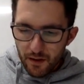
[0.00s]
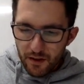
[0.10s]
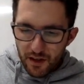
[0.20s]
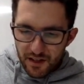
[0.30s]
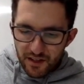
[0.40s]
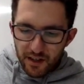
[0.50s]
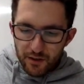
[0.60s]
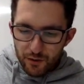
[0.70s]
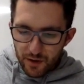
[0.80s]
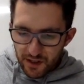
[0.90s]
These
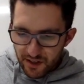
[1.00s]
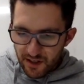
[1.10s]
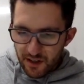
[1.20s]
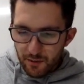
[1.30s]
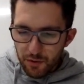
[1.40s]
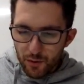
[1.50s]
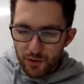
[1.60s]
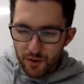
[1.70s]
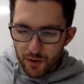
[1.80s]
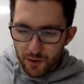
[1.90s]
countries in the blue
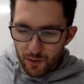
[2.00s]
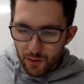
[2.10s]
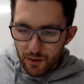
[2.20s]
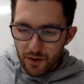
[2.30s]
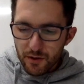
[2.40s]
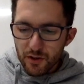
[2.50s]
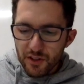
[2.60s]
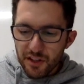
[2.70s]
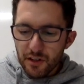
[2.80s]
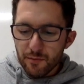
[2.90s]
circle, New
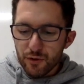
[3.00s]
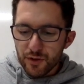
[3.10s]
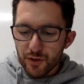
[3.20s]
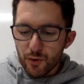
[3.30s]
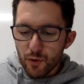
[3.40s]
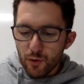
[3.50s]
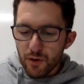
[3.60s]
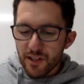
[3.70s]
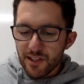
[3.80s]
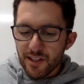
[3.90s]
Zealand, Brazil,
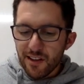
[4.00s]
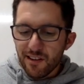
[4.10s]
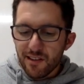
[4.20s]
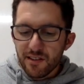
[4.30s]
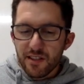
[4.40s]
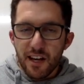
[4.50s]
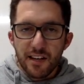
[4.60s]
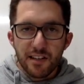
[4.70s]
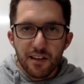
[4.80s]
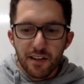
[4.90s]
Greece, Netherlands and
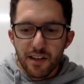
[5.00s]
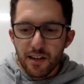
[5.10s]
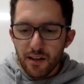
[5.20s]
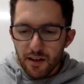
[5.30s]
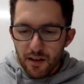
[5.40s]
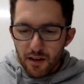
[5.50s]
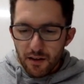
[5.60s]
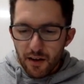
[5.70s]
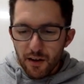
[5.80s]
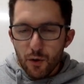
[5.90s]
Italy,
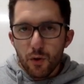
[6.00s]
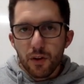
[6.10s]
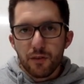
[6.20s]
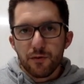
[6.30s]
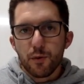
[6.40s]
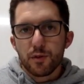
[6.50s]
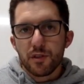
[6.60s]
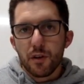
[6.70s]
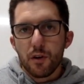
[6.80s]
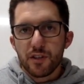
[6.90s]
they all enforced
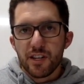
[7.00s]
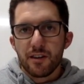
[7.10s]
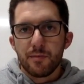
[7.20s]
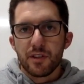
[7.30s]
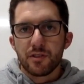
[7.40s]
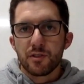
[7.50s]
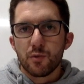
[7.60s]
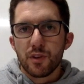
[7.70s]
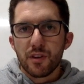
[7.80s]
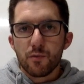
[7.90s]
lockdown measures
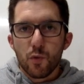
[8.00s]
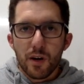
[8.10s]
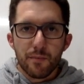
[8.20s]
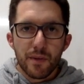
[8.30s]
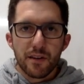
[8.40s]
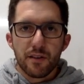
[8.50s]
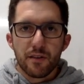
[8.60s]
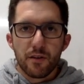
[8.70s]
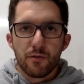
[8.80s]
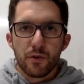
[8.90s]
within 1 month
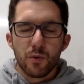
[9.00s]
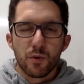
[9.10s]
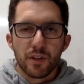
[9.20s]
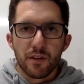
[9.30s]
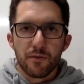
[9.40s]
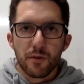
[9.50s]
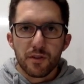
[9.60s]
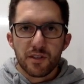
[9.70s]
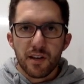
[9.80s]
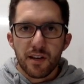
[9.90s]
of recording their
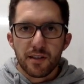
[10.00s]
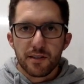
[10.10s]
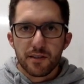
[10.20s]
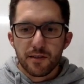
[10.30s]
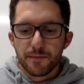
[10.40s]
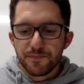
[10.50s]
first case.